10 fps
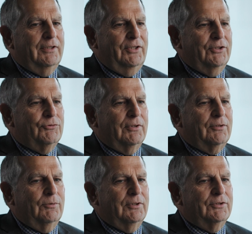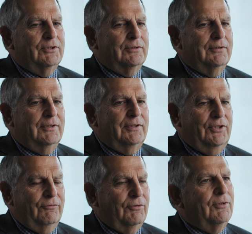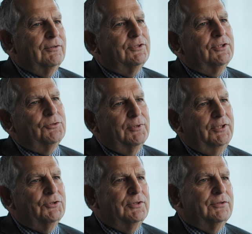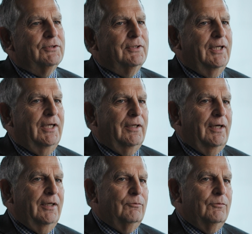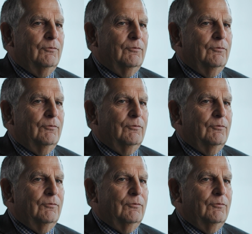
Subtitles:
the district was in difficult situations, and I